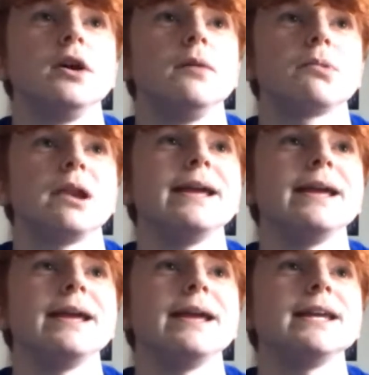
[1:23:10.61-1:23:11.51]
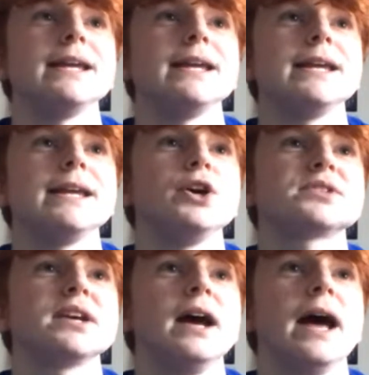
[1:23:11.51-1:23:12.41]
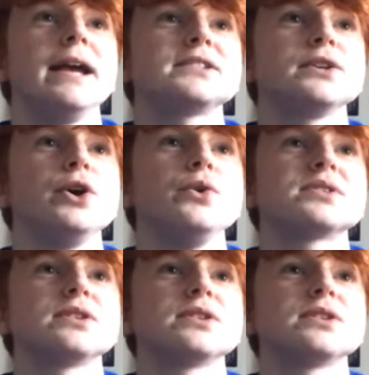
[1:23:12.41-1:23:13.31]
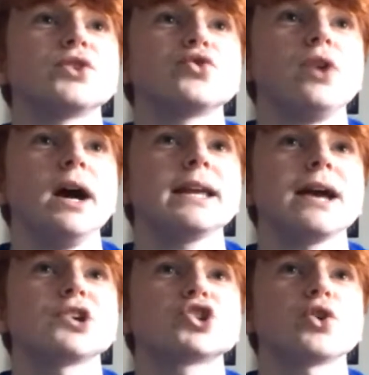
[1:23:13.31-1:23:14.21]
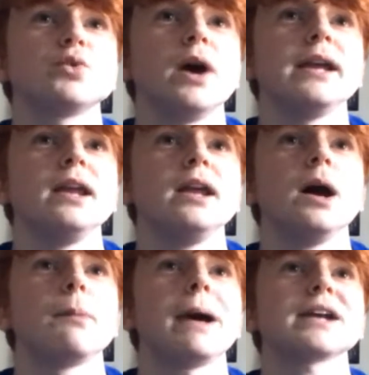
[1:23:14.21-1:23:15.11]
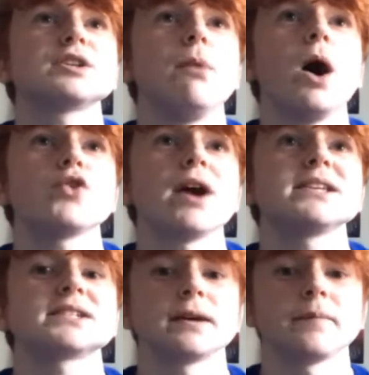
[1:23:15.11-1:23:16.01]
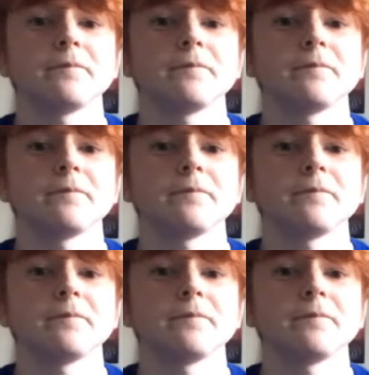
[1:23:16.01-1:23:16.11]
Plays through Jesus. Jesus looking to try and get a shot away. Back to Mahrez.